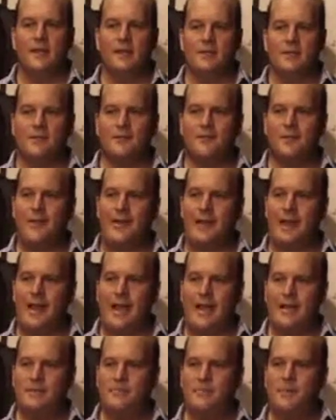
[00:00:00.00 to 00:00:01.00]
This is very
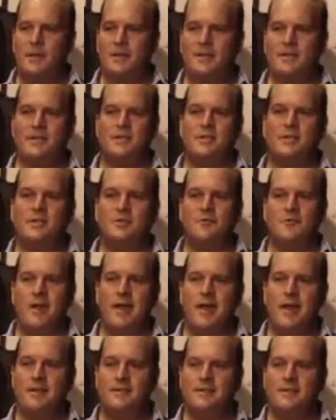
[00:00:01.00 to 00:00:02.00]
late picked
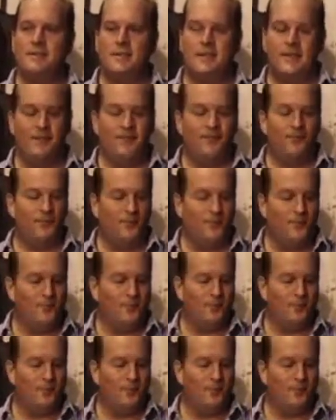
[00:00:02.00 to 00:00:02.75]
Shiraz from